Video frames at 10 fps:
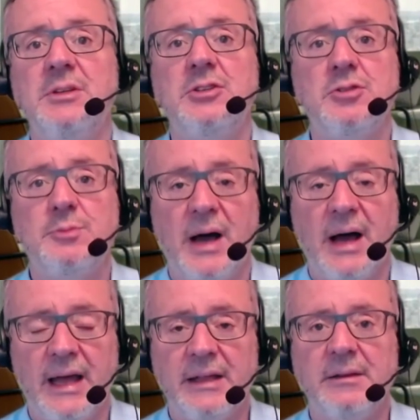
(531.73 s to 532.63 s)
It's used
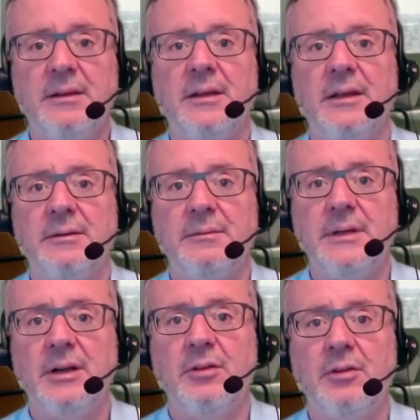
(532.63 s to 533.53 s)
by the
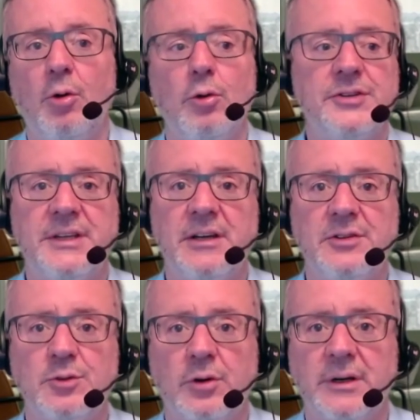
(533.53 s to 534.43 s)
you know the whole
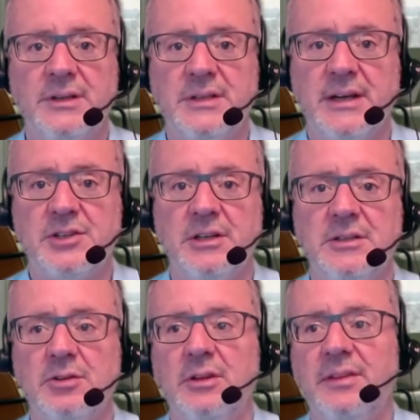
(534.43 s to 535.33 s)
sales organization
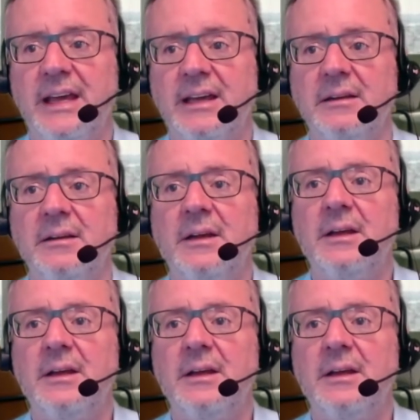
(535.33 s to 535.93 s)
so that they can